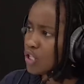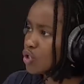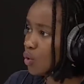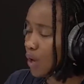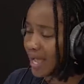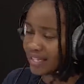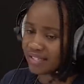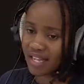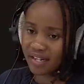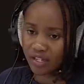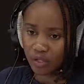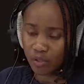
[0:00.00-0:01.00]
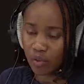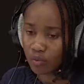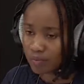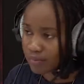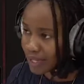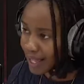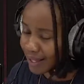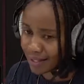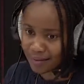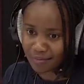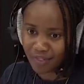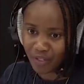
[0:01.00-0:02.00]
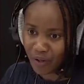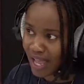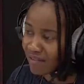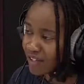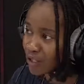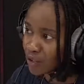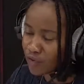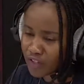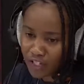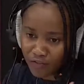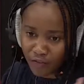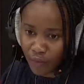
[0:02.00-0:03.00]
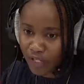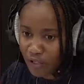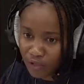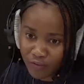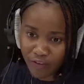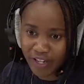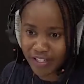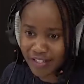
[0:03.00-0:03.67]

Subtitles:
So I started, you know, I have a lot of influential friends.